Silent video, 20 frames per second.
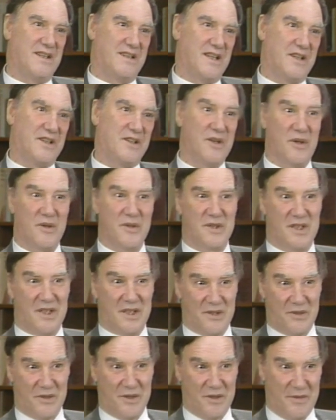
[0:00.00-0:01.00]
that goes
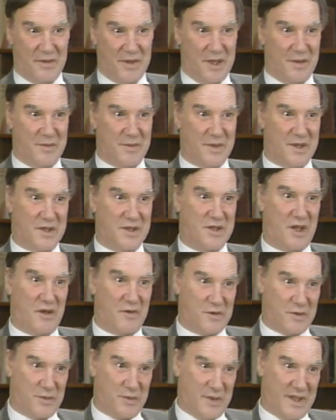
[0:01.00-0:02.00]
into developing
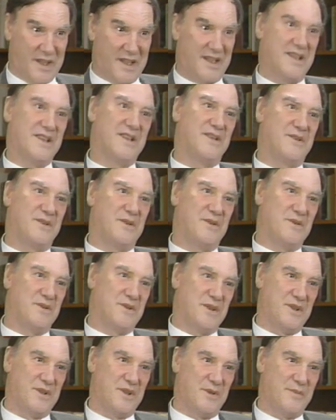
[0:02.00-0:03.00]
software, into
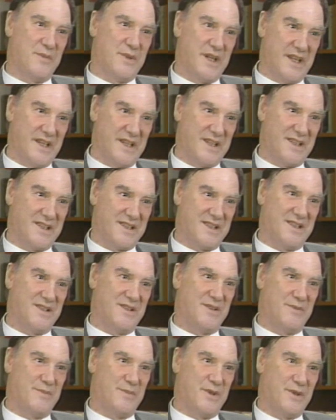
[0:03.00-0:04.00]
using your brains,
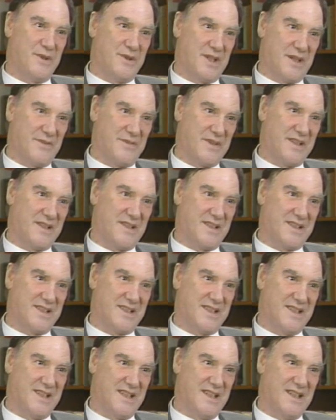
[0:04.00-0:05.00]
into programming
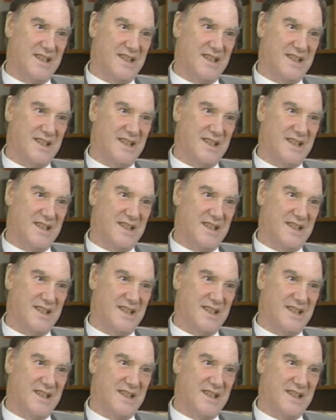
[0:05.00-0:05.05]
this,